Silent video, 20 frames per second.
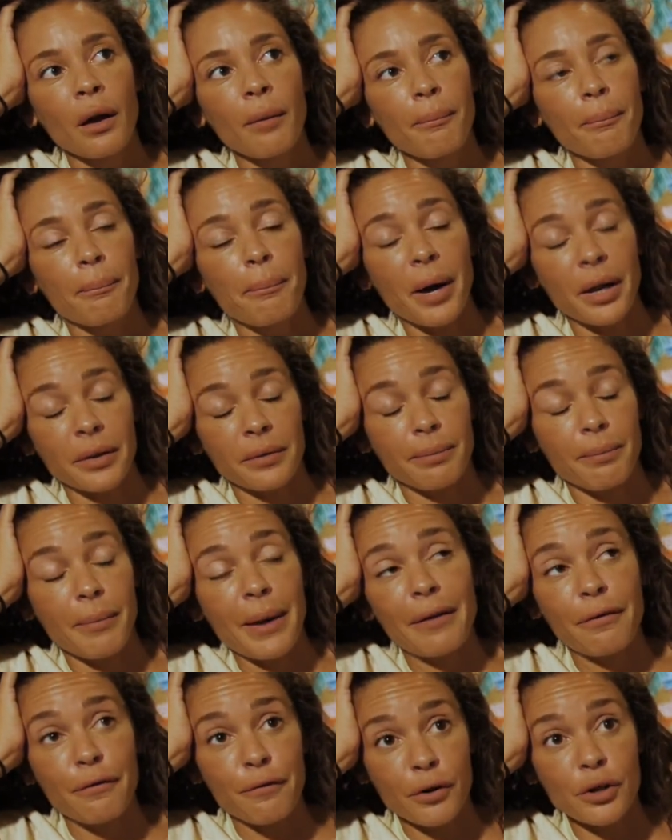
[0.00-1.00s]
But
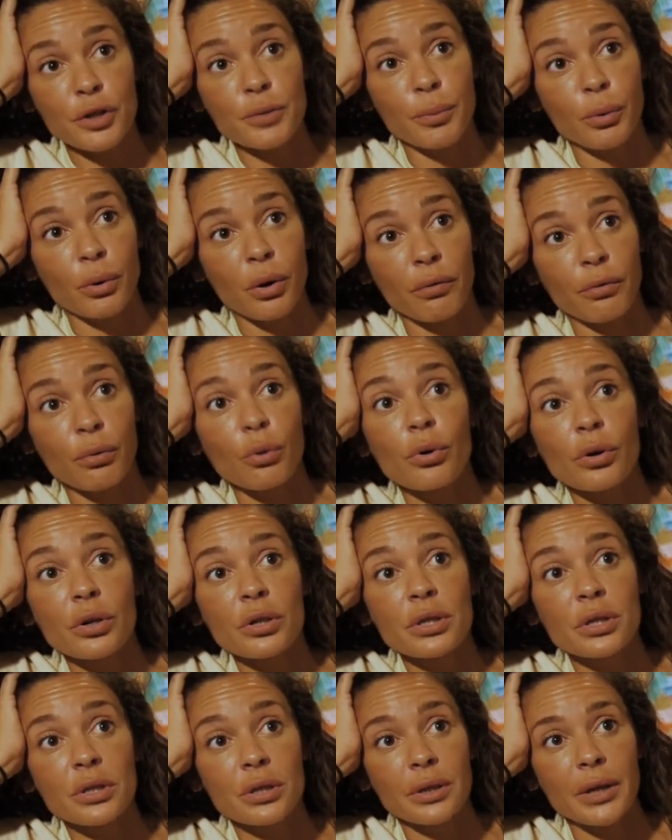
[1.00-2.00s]
my first book, of
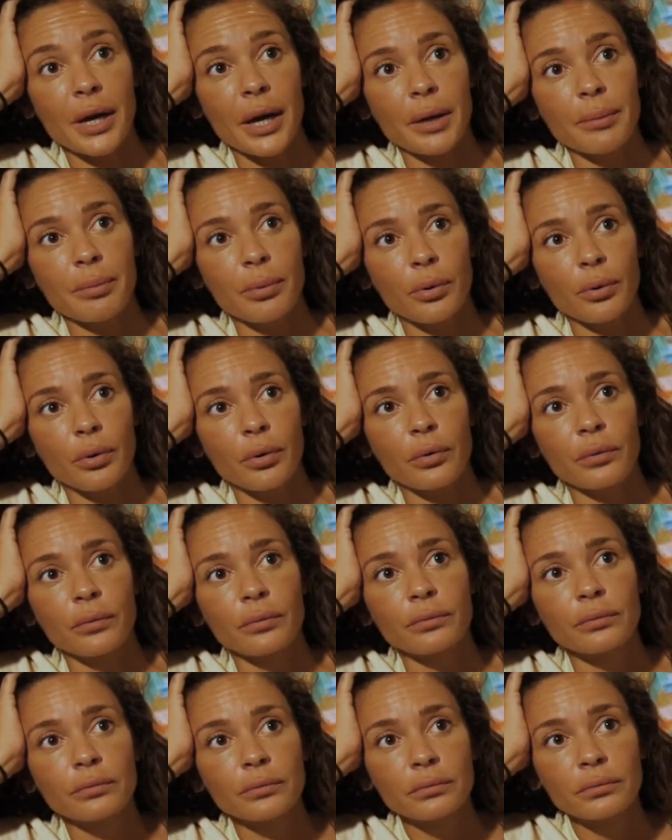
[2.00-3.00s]
course, is a diet book.
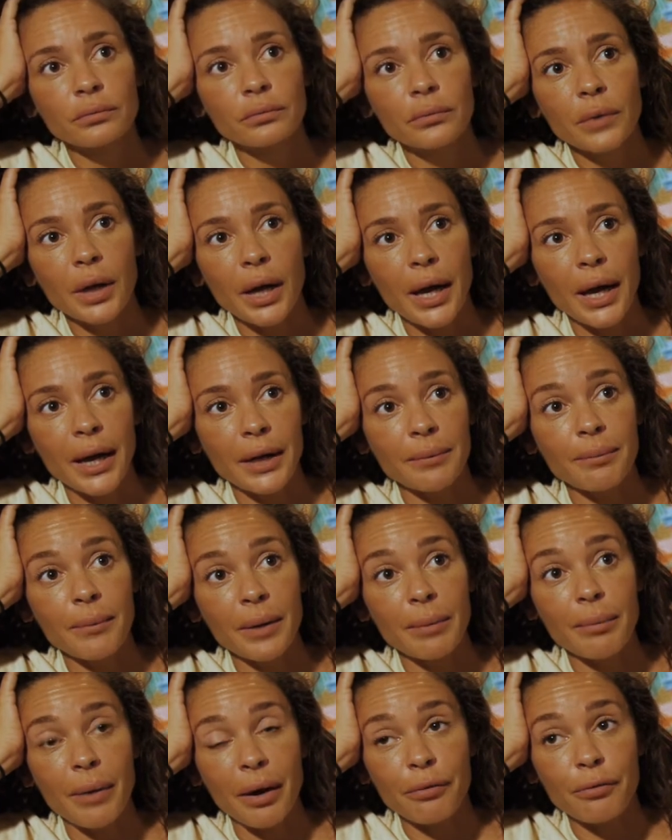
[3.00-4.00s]
And
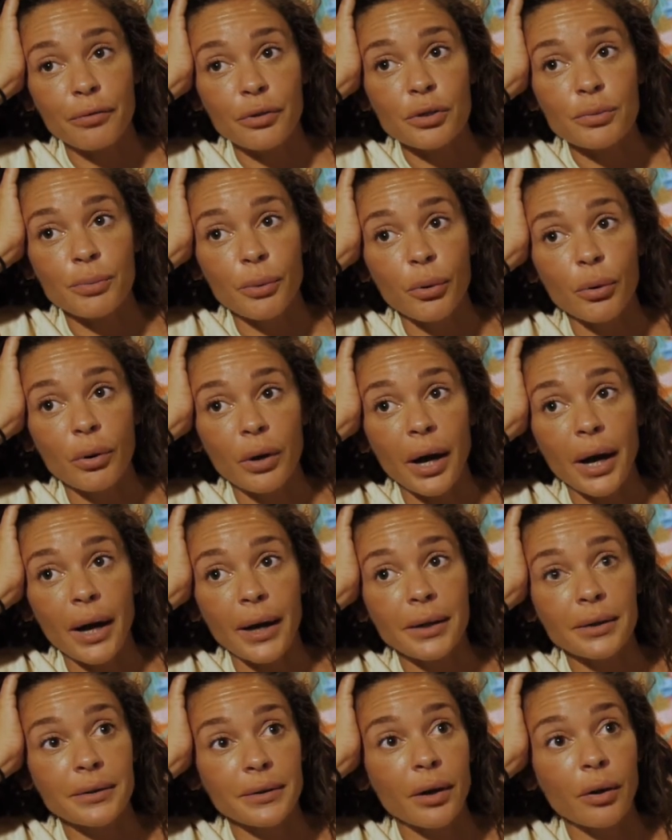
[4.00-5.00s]
in my first book,
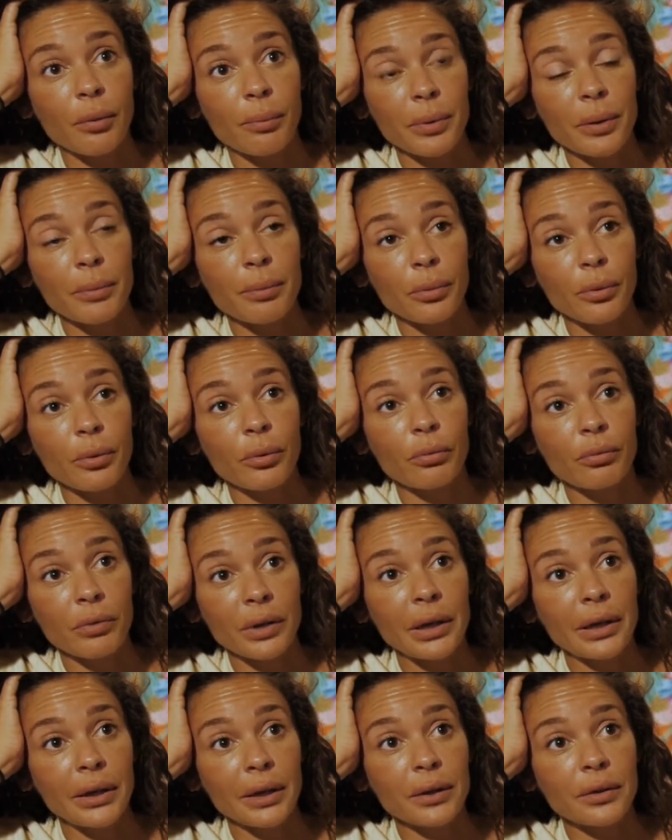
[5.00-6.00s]
I tell people
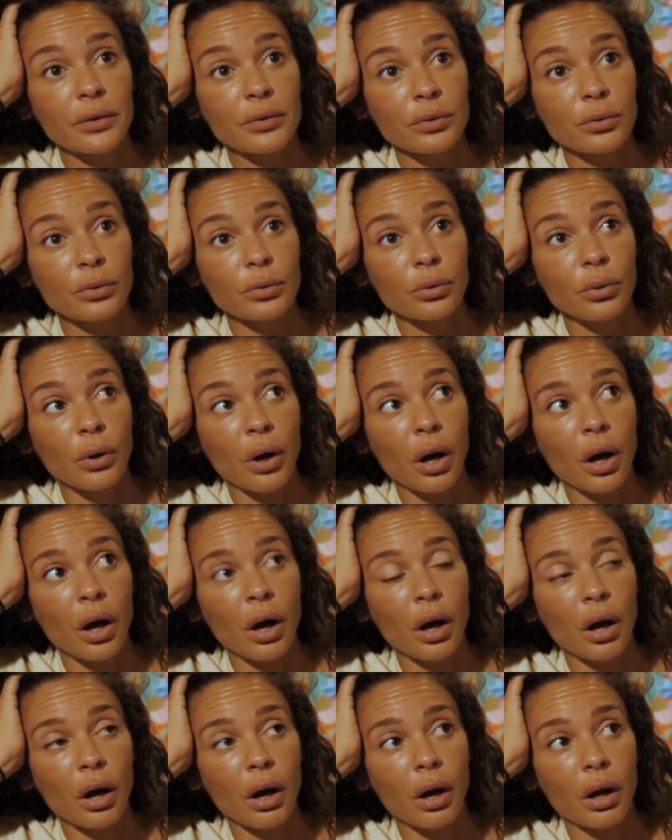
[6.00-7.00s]
really to
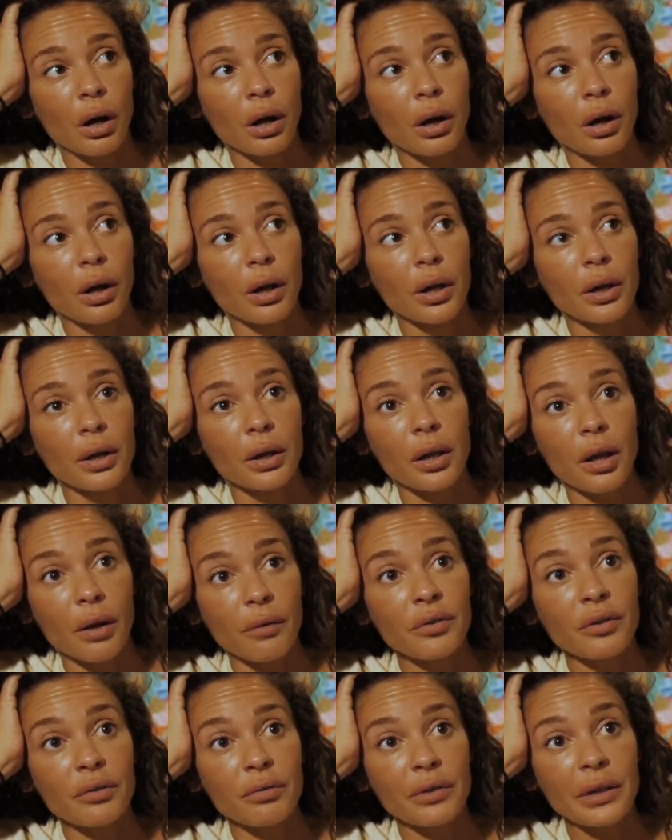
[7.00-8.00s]

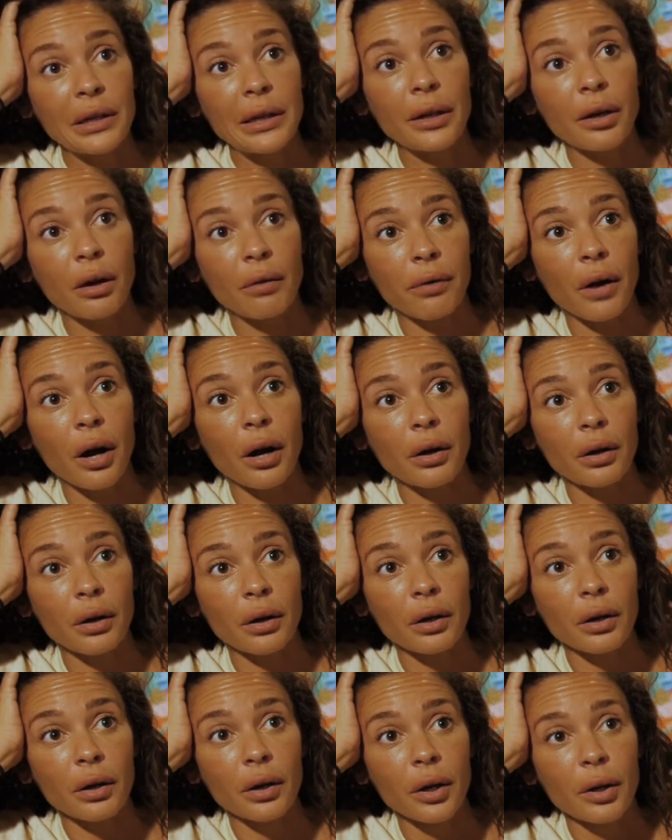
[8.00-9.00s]
love the feeling of
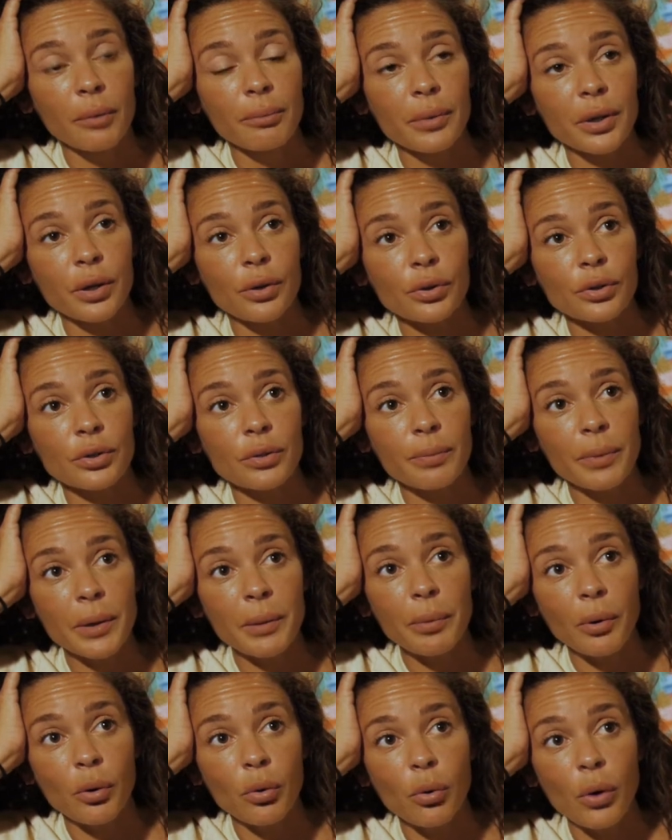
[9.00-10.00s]
hunger. Because the
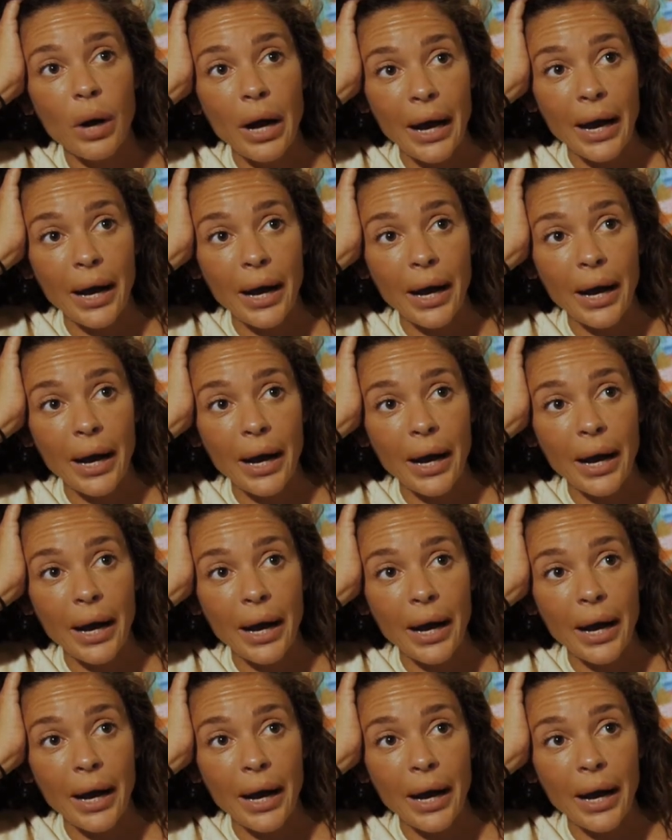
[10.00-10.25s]
people who